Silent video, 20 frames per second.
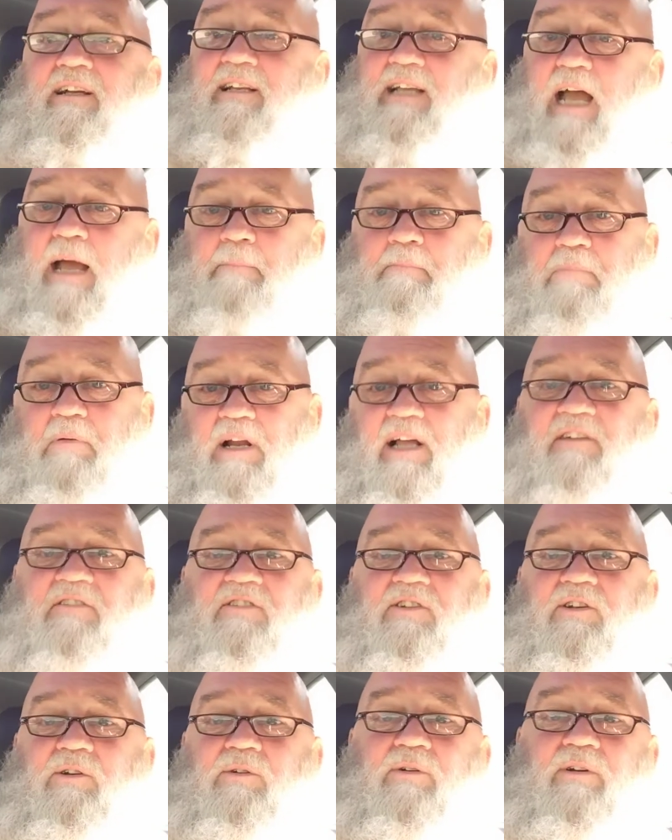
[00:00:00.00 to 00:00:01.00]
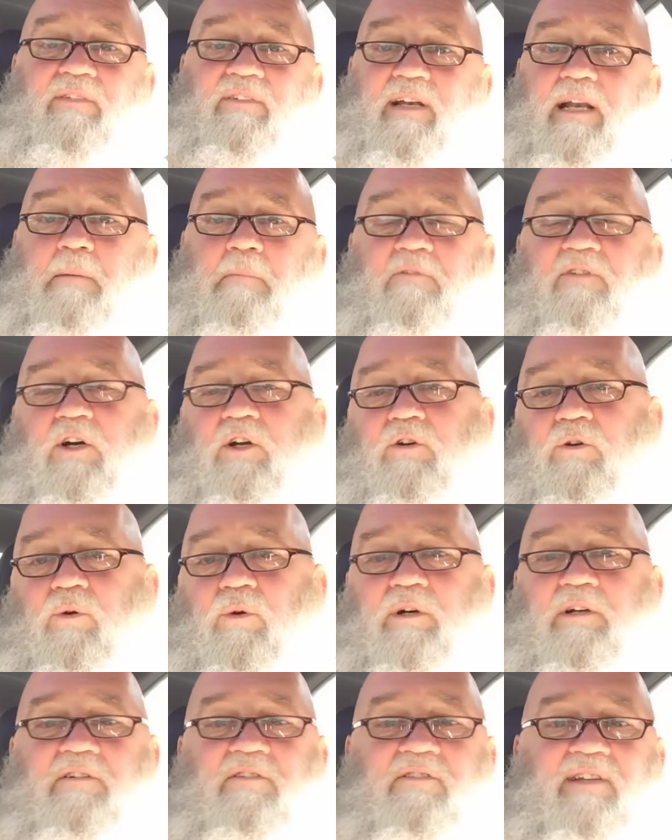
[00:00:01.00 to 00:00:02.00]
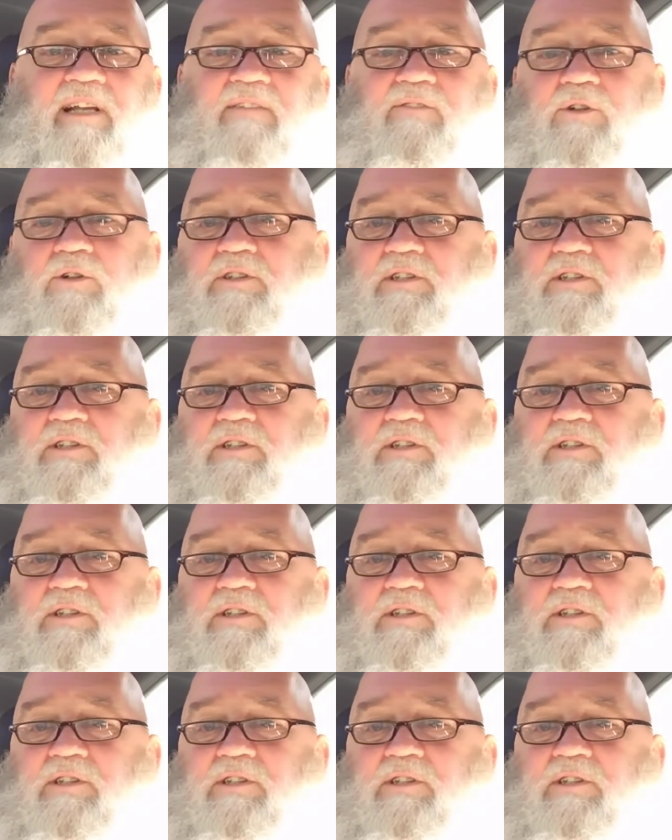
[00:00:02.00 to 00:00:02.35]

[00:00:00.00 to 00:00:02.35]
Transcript: God bless you in the name of our Lord and Savior,